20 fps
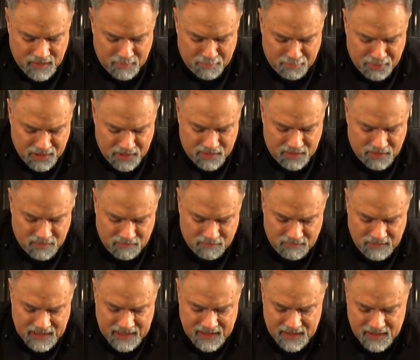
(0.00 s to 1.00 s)
a burger
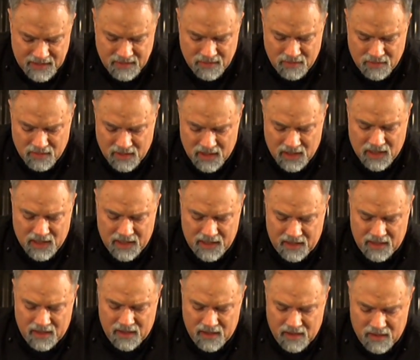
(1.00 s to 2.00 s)
ready to go on
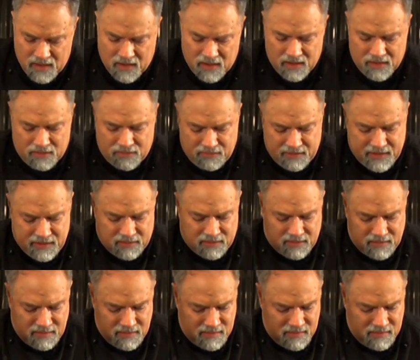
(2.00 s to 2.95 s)
our griddle.